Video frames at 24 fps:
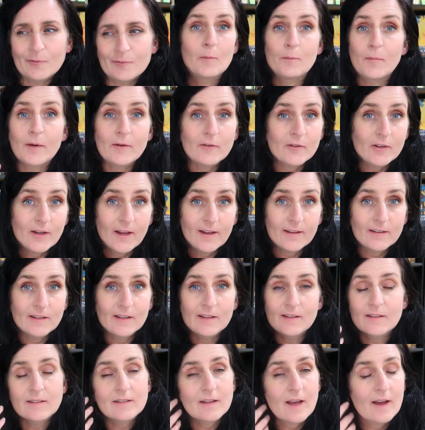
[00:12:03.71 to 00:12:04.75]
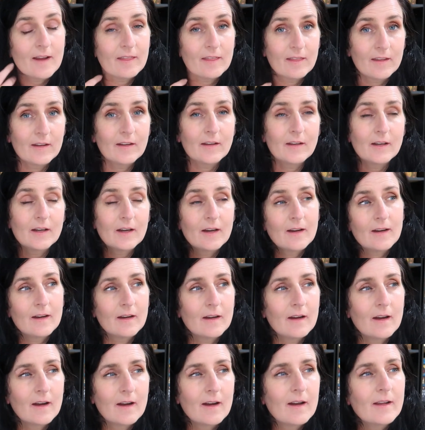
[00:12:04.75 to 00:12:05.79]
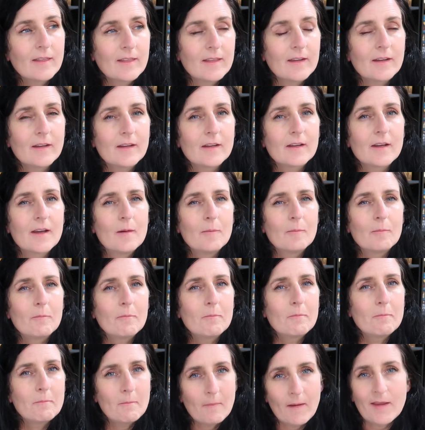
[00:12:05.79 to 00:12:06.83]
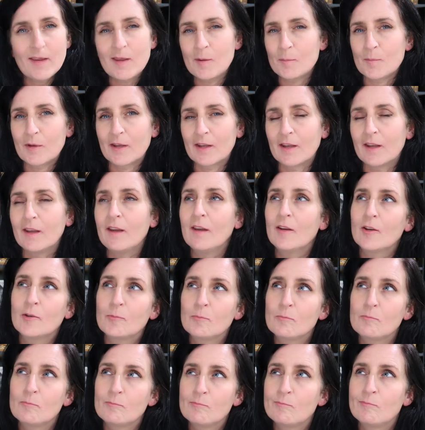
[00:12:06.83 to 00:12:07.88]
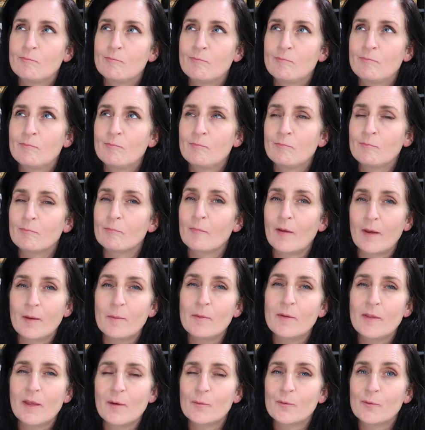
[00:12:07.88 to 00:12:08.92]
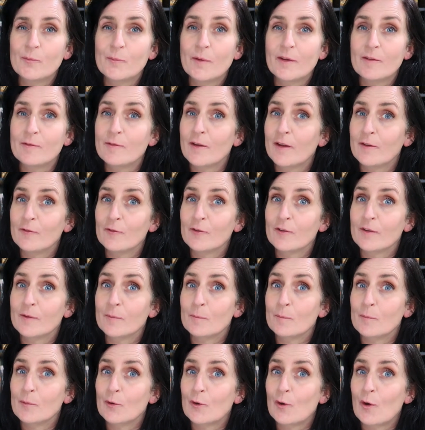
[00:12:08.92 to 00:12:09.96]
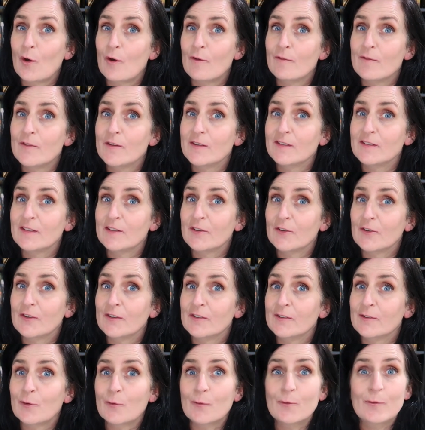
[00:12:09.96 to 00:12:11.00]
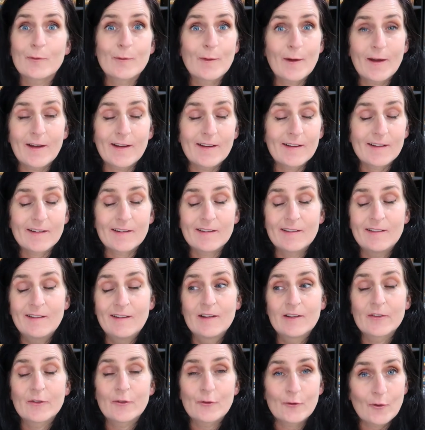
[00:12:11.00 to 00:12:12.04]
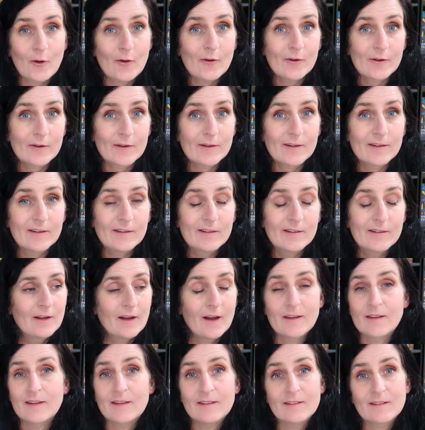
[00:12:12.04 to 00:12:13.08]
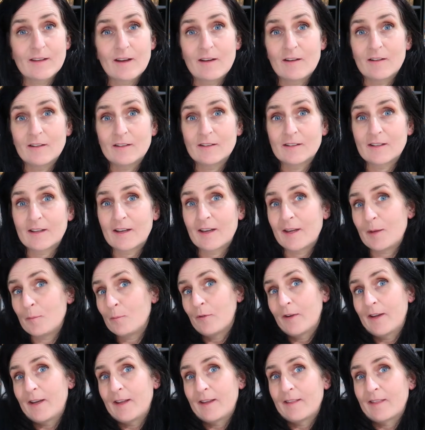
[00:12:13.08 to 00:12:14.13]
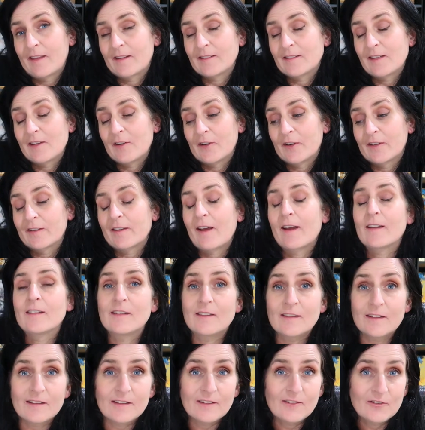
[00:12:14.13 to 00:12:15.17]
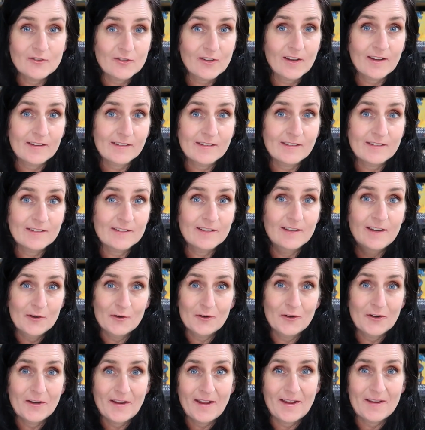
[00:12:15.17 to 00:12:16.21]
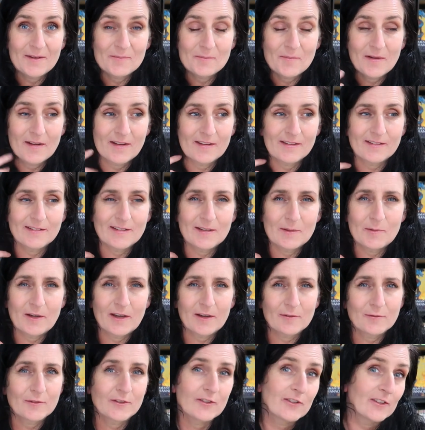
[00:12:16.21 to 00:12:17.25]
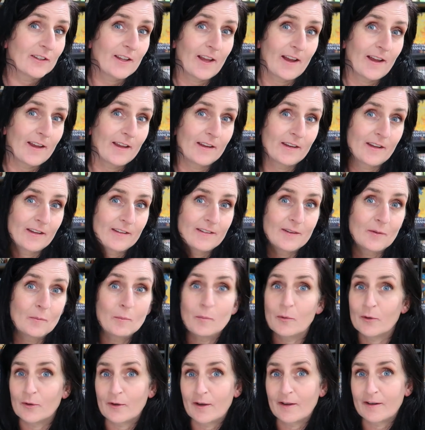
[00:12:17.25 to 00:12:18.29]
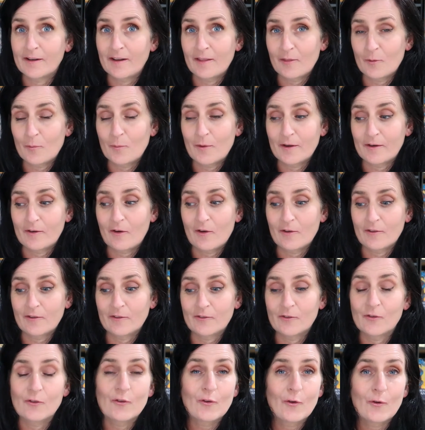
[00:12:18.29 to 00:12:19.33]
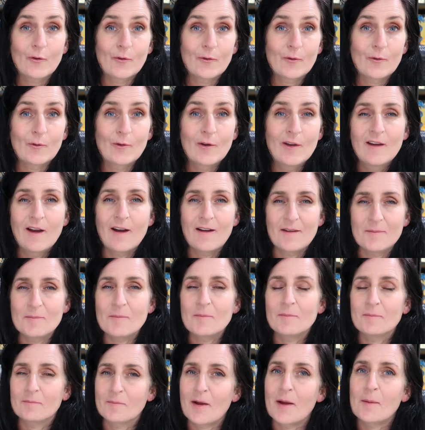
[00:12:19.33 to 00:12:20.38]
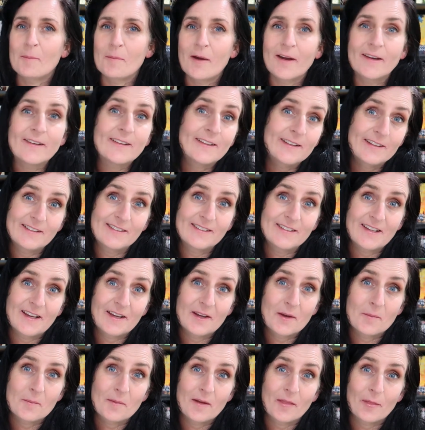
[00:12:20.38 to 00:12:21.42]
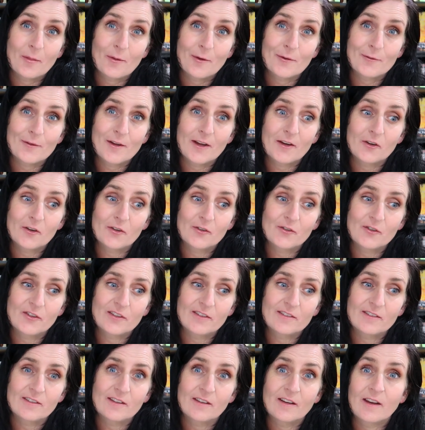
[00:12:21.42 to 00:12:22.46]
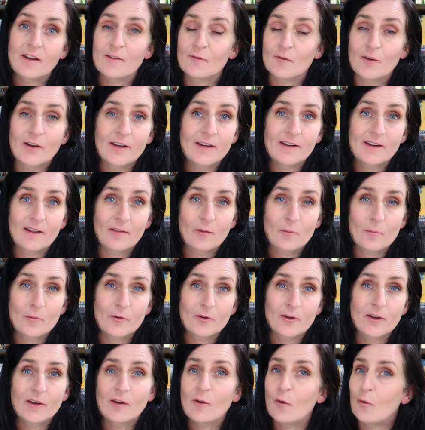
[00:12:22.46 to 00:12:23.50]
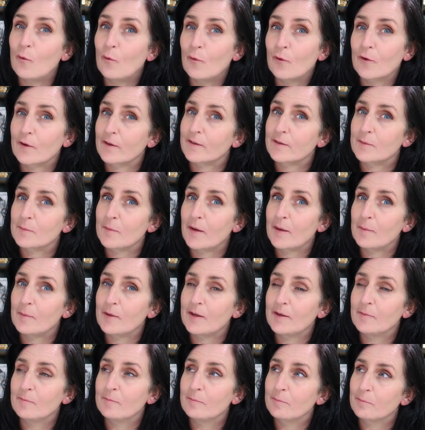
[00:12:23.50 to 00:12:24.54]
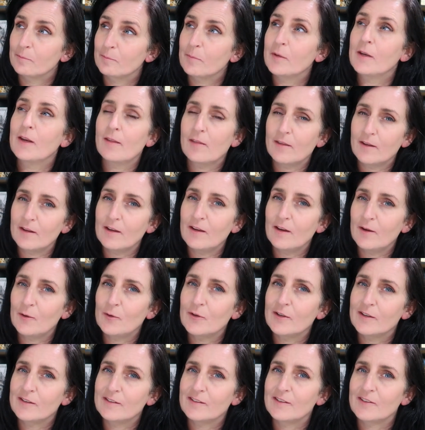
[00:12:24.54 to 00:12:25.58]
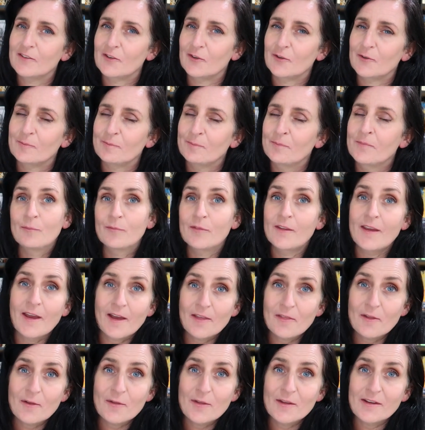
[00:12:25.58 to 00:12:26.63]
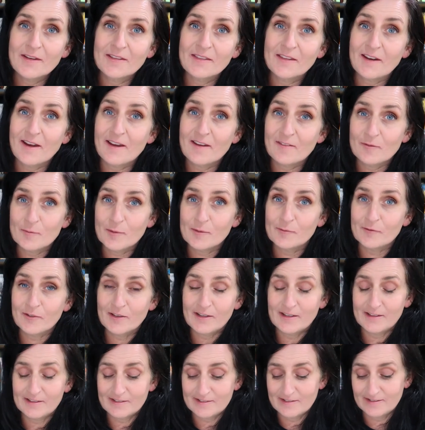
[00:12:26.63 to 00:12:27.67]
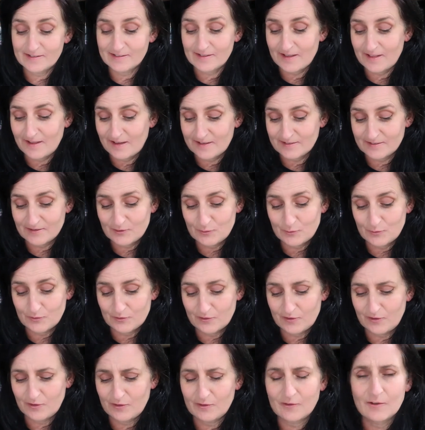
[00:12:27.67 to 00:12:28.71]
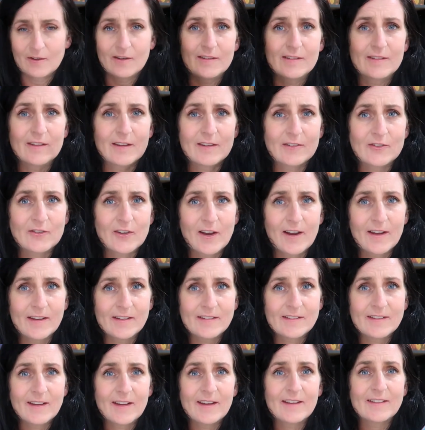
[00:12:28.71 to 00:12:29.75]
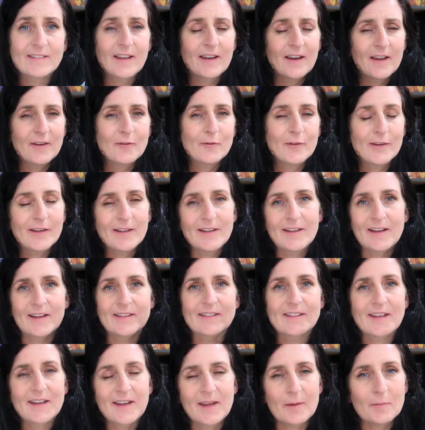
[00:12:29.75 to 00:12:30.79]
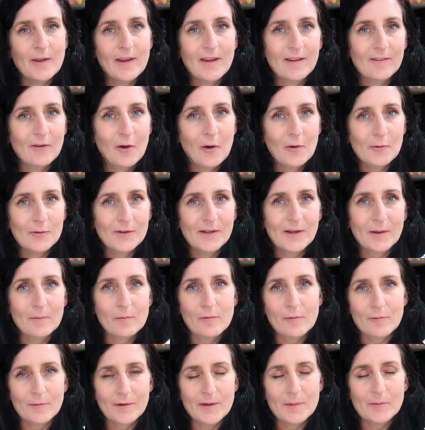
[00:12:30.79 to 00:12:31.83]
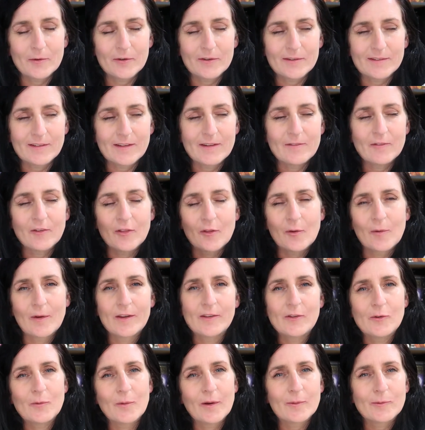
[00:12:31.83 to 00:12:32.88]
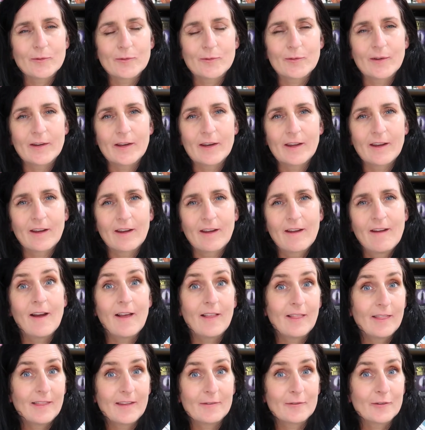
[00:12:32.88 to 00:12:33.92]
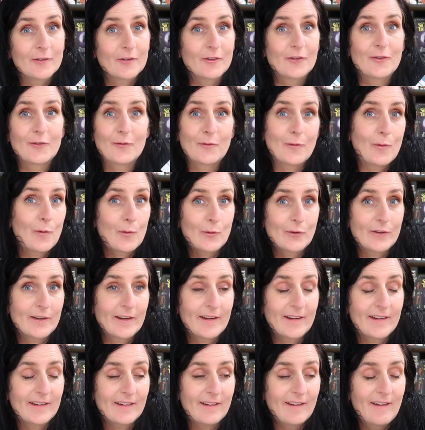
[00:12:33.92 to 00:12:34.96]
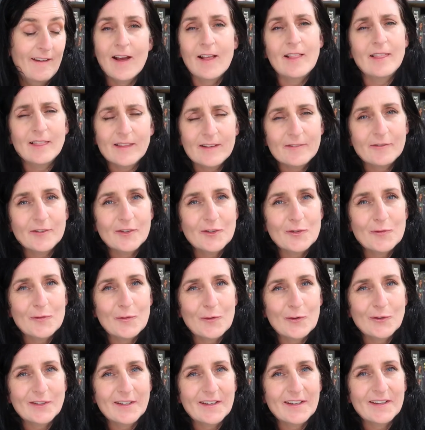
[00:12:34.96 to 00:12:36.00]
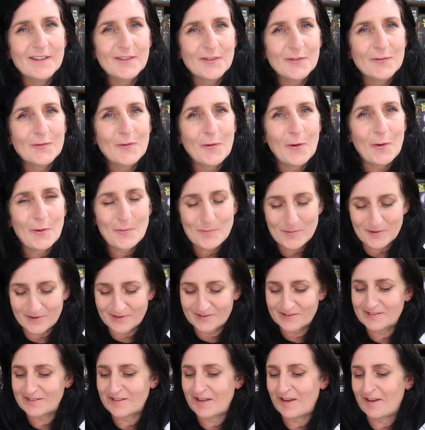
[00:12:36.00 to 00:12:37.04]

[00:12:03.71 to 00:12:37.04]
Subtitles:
But regardless, I think maybe that was my favorite book of the series so far. So I guess I'll keep reading that series. I did just create my TBR for July and I didn't put another one on, so I might at least take a month off Harry Dresden and read another book in August, maybe. But I think I'll continue. The other thing that I have been reading since I last talked to you is Giant Days, and I realized I kept holding up three books even though I knew I was reading 11 to 14. 11 to 14 is four books.